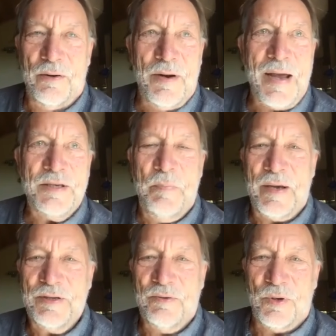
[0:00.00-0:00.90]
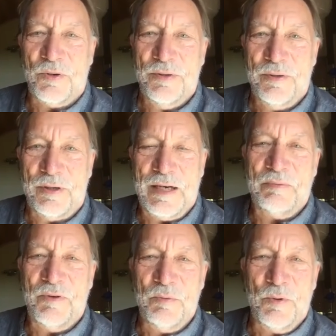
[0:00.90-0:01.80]
aspects of what the Club
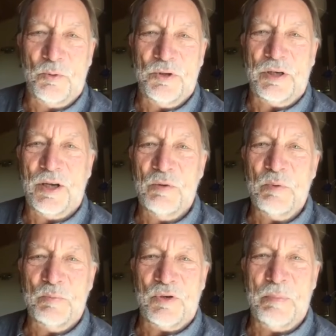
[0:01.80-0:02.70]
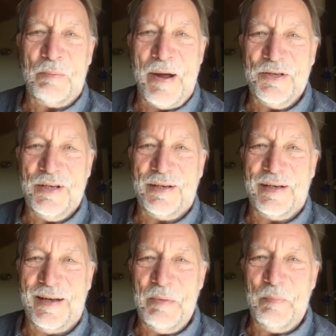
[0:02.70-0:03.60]
of Rome called the global problematique.
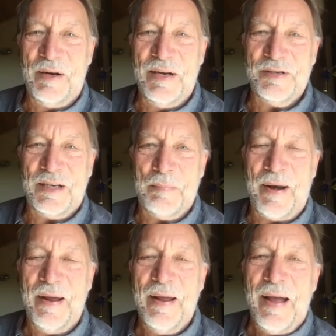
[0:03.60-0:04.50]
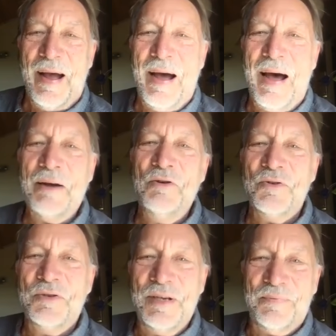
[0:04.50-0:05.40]
I remember listing about
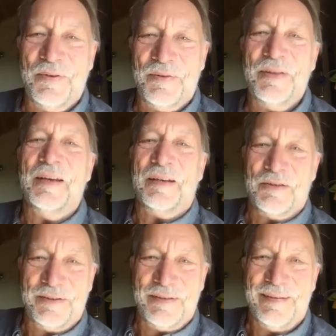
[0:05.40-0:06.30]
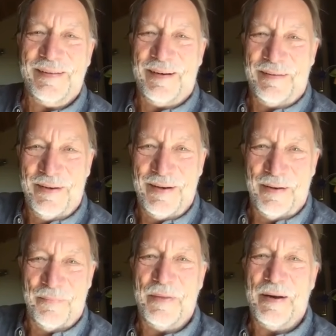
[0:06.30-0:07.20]
100 different things that,
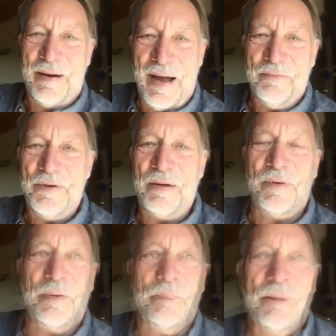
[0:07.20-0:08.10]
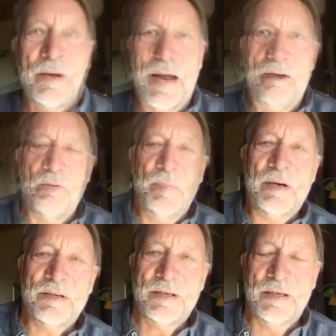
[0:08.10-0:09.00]
that are unraveling. Our
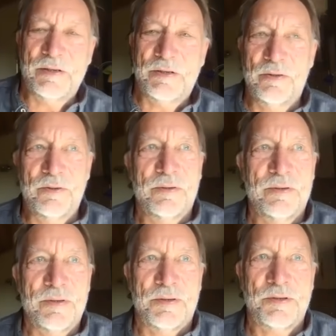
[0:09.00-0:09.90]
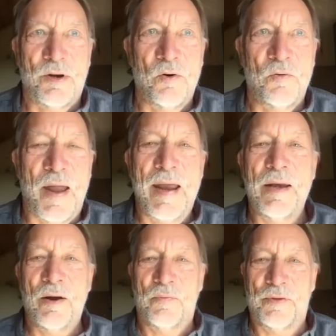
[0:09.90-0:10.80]
ability to solve
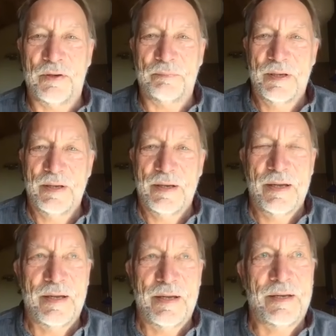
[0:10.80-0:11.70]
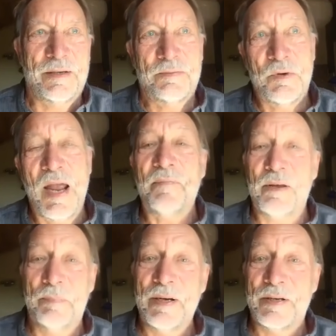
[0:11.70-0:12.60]
any of them is, we have
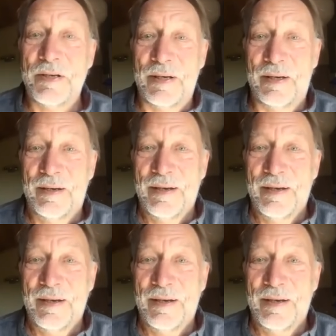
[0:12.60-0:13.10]
the ability,